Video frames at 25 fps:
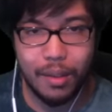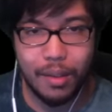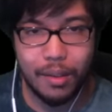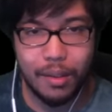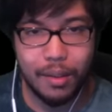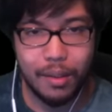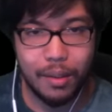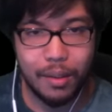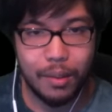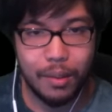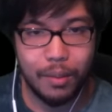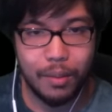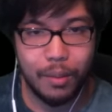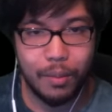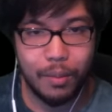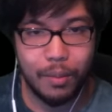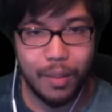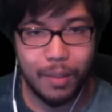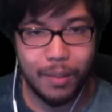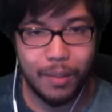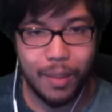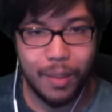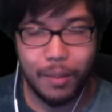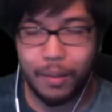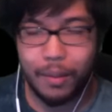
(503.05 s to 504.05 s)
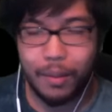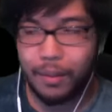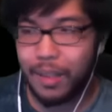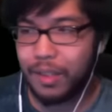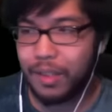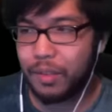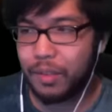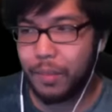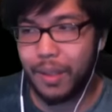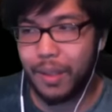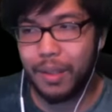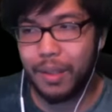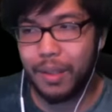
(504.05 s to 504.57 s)
So no problemo.
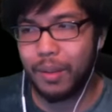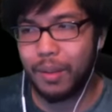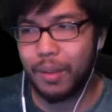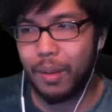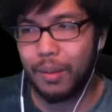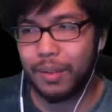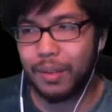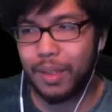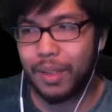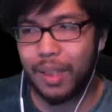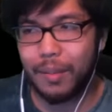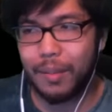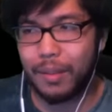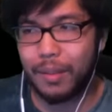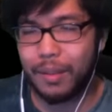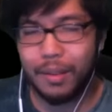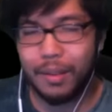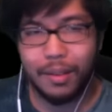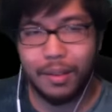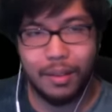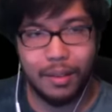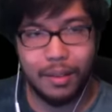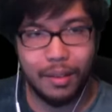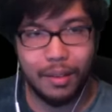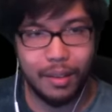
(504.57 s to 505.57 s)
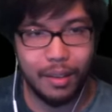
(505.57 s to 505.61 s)
Thanks for being here the whole time, dude.